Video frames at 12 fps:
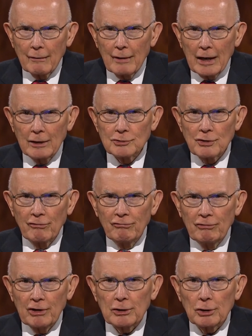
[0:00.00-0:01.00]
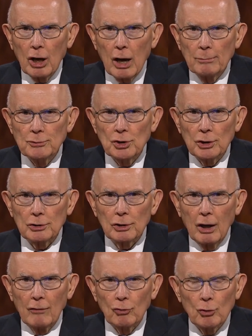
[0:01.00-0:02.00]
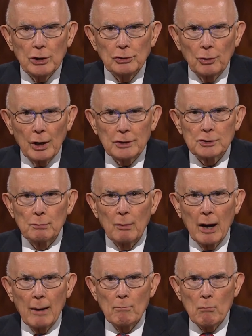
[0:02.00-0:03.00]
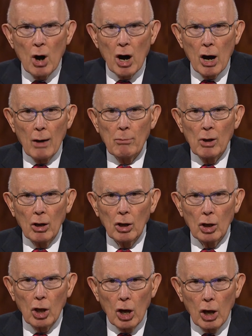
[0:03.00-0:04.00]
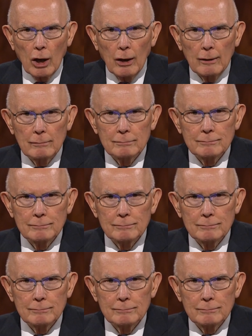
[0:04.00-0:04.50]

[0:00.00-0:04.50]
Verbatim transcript: that is a fit object of redress by mob law."